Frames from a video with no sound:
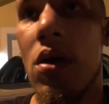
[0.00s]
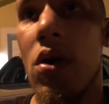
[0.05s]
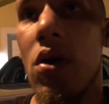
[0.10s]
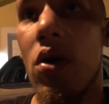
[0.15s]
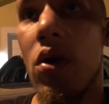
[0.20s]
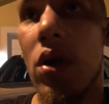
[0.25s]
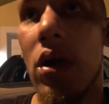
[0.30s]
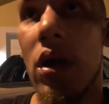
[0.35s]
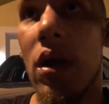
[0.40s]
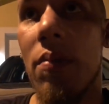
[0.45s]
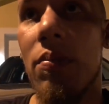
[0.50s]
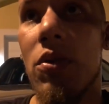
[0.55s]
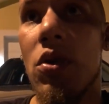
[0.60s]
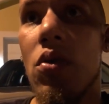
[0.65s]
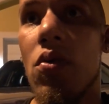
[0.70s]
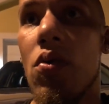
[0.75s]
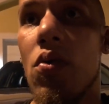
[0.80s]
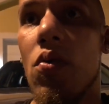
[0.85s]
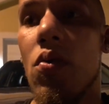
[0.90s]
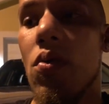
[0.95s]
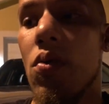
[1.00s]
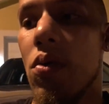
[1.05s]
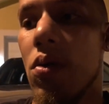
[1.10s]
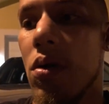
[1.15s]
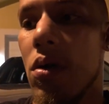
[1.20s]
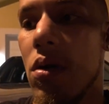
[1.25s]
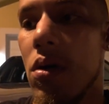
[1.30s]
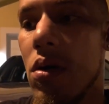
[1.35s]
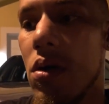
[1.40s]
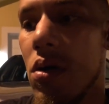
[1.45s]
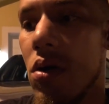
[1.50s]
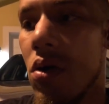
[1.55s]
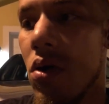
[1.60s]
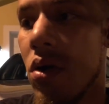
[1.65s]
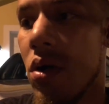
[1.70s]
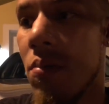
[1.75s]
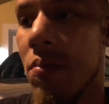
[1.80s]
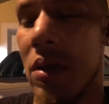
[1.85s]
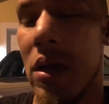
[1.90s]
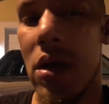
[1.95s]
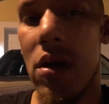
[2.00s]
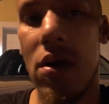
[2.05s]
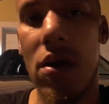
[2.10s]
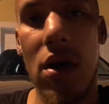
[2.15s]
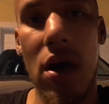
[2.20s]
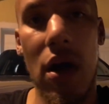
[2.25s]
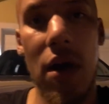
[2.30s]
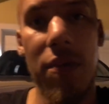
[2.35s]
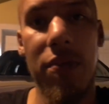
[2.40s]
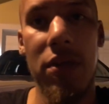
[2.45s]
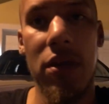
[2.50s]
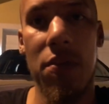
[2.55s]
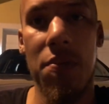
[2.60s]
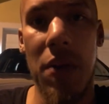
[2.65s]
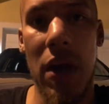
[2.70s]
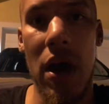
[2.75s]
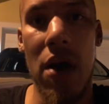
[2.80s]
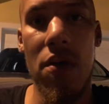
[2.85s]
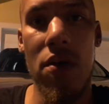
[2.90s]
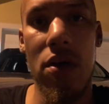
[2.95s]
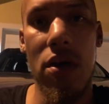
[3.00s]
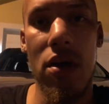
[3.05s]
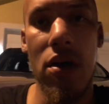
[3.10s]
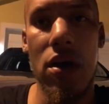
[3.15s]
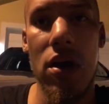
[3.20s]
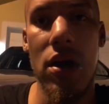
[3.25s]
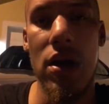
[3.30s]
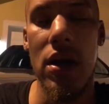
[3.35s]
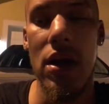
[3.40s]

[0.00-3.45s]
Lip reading: hook a meter up to power